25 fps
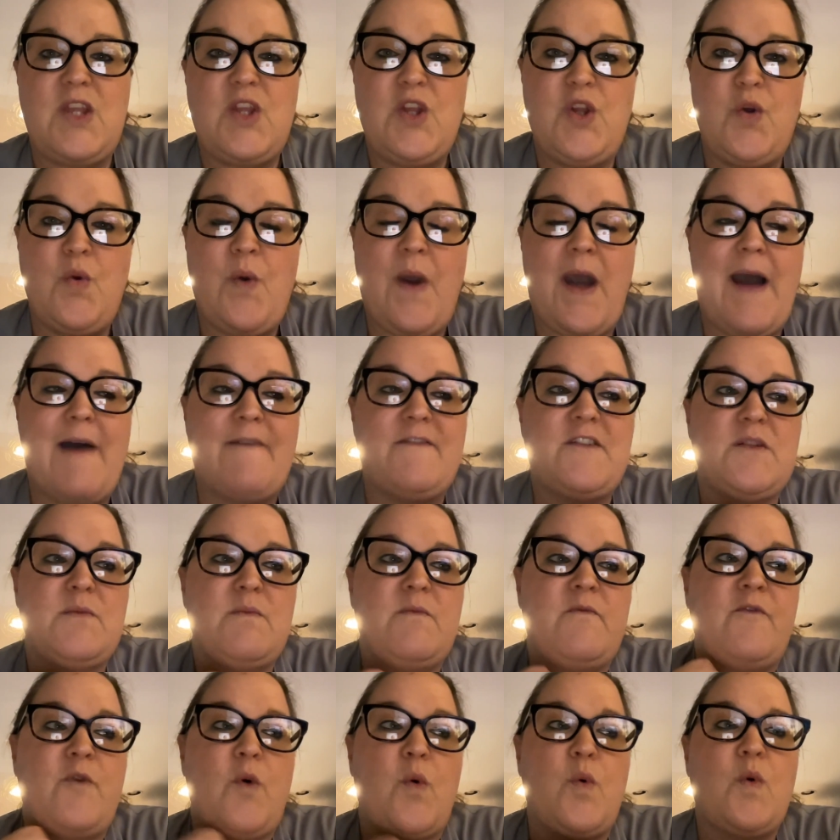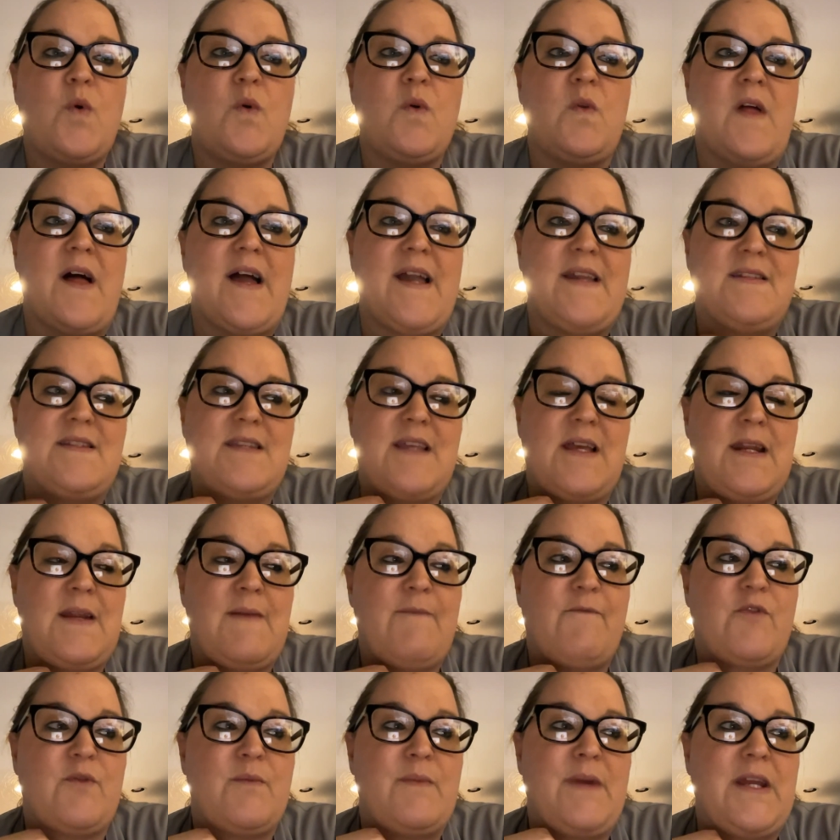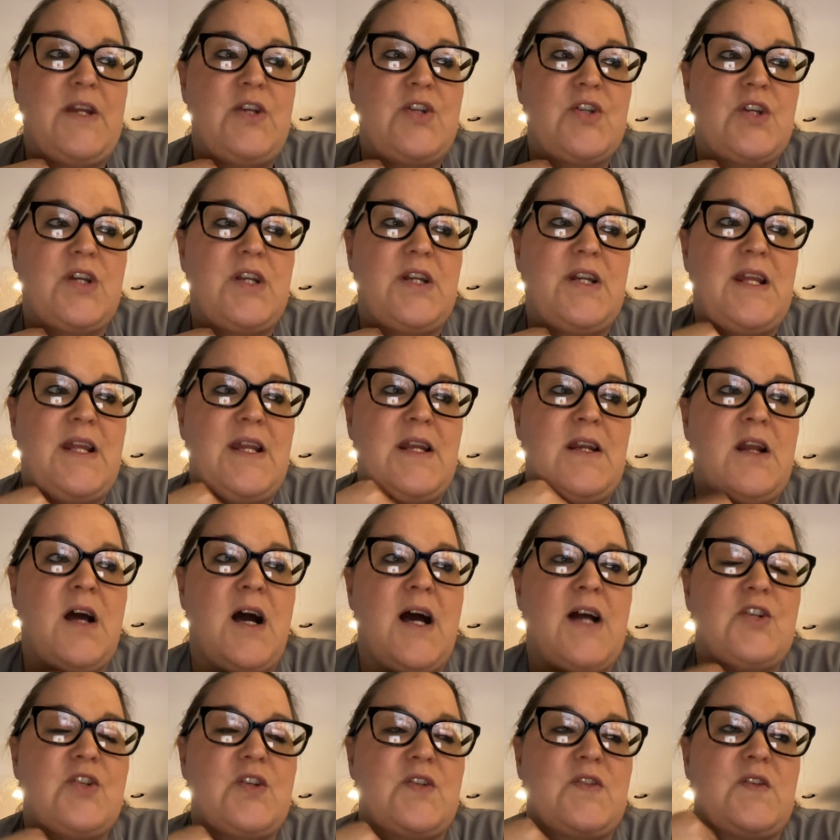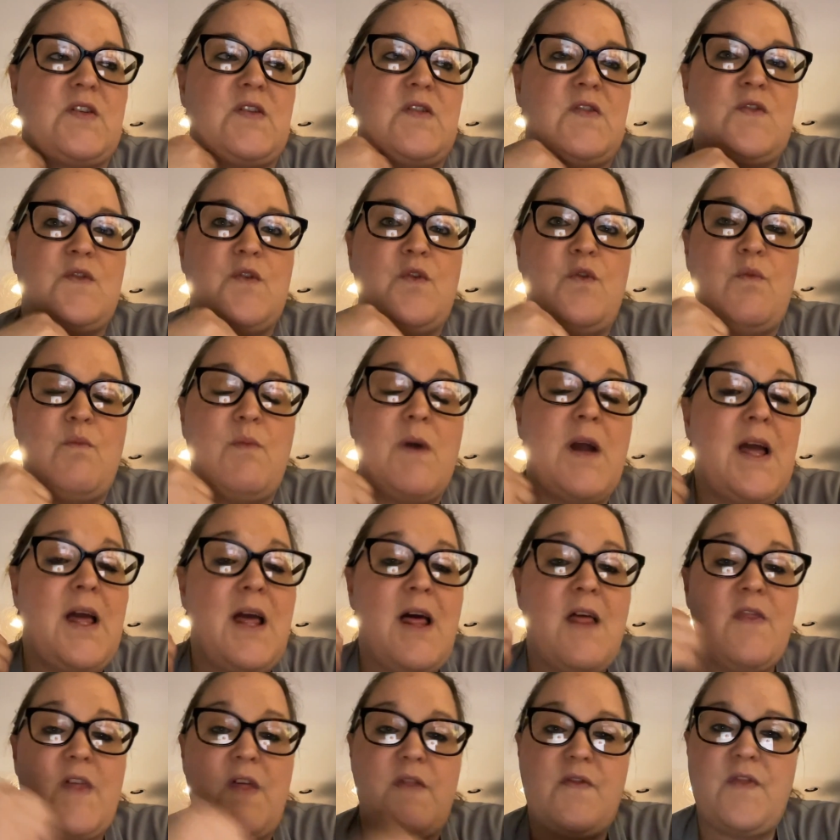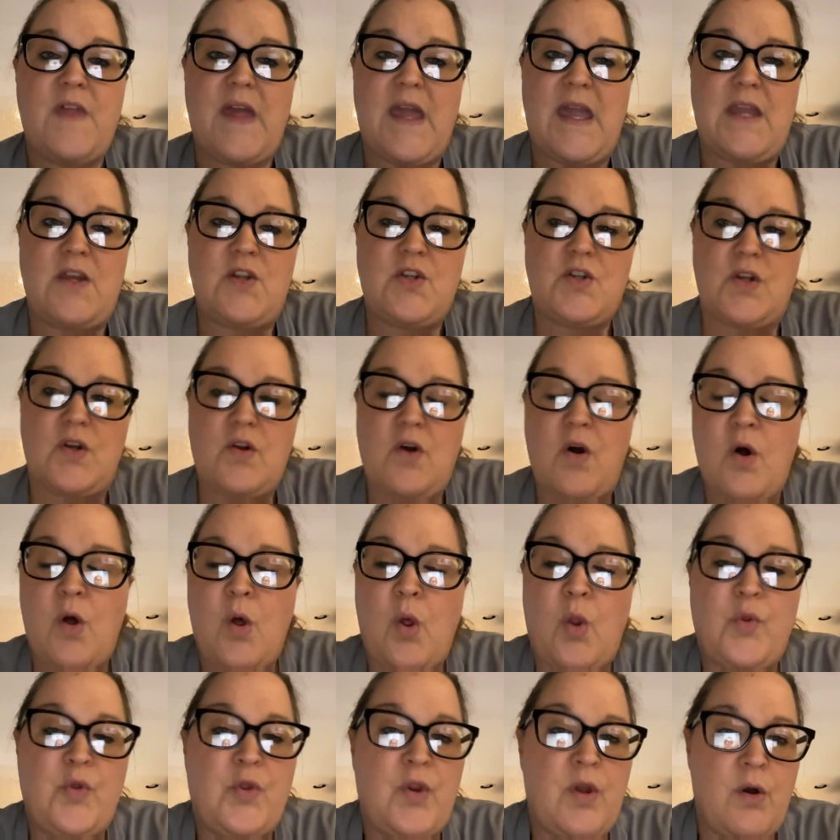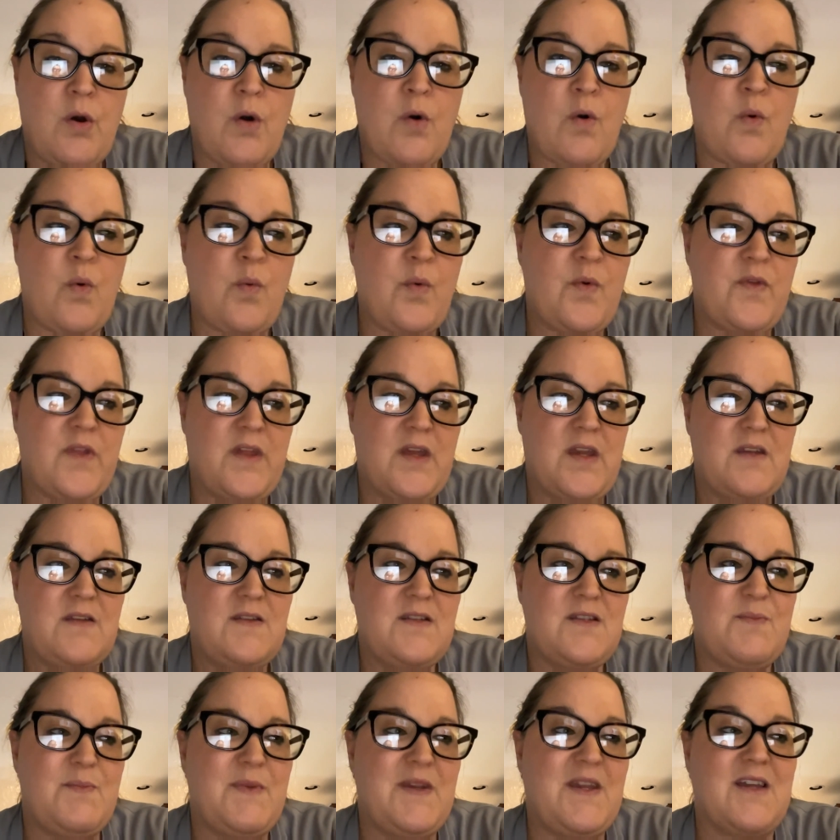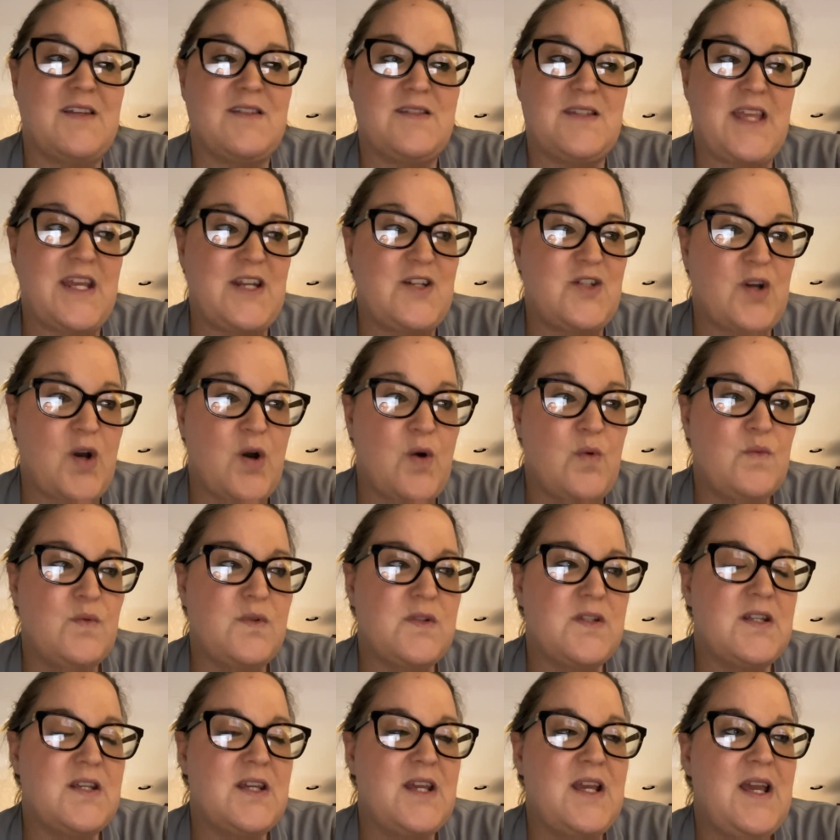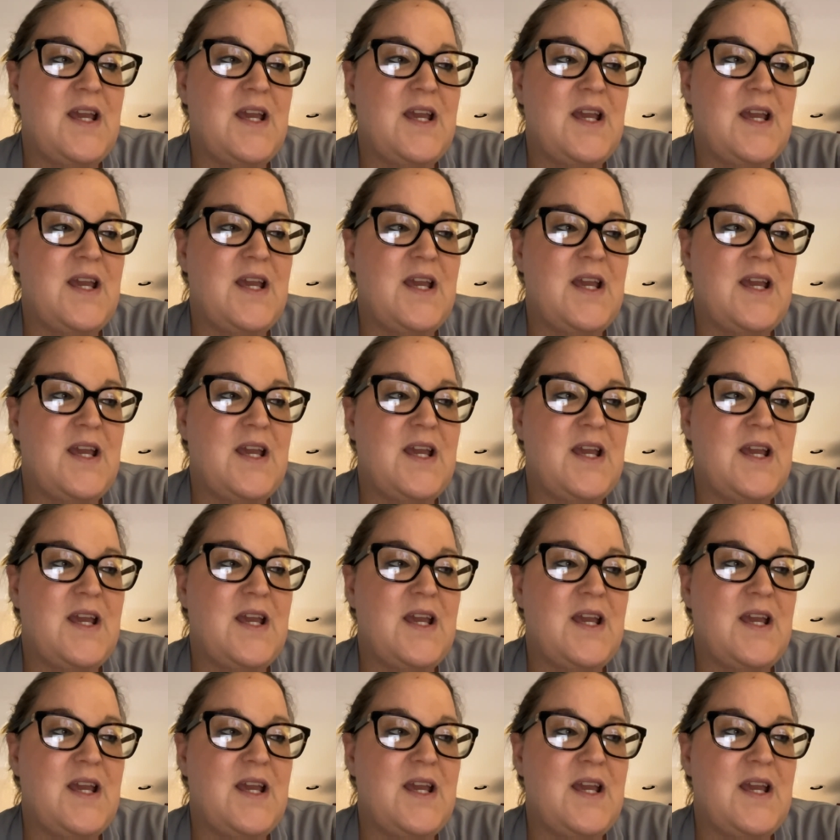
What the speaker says: You have to vocalize that information and not just assume that they should all know this, because they don't.